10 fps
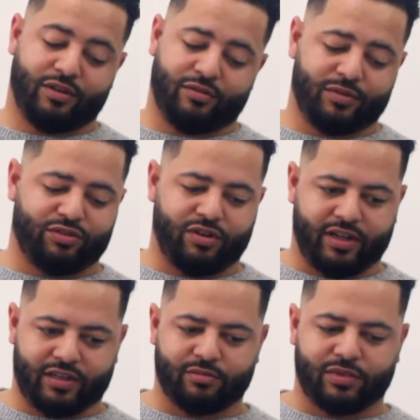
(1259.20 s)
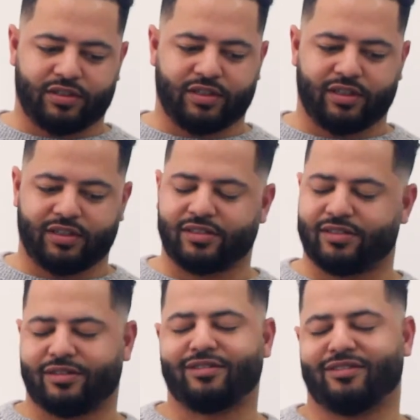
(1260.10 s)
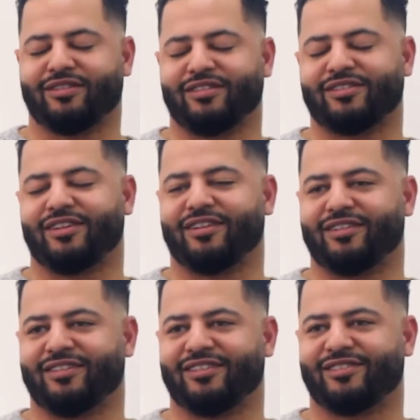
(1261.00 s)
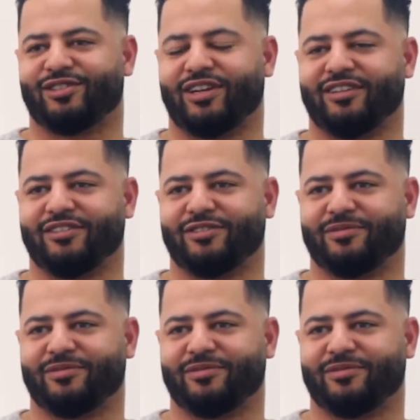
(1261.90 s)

Well, we're trying, but yeah, it's a challenge.